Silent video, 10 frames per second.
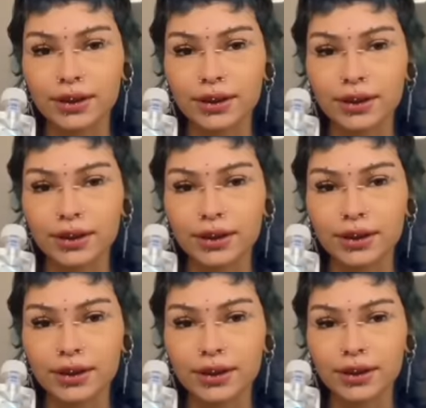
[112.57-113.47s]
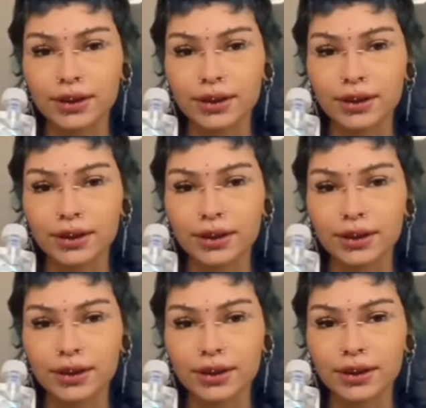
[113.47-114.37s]

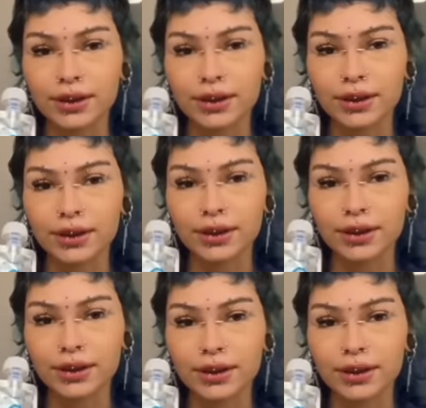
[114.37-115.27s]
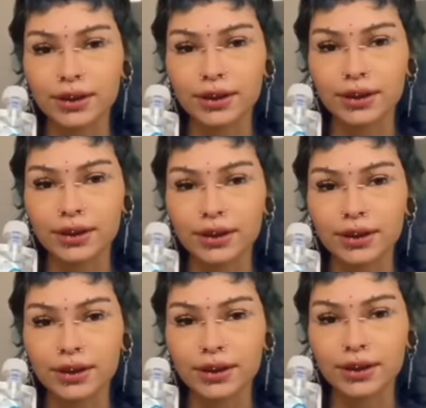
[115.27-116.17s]

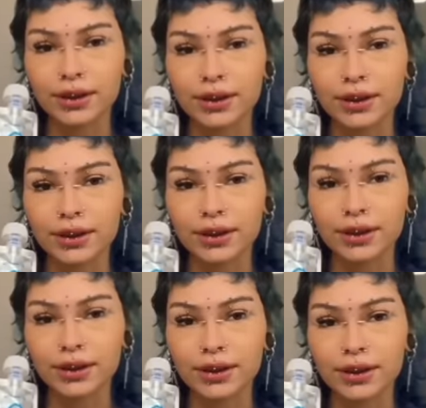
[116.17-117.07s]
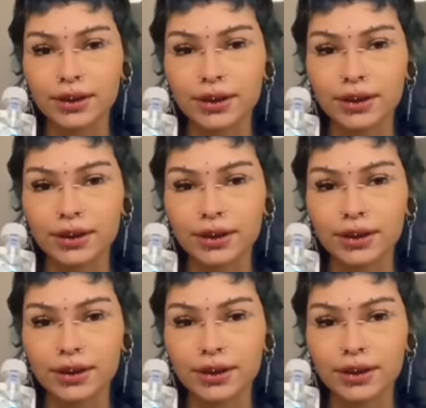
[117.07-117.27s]
This person isn't speaking.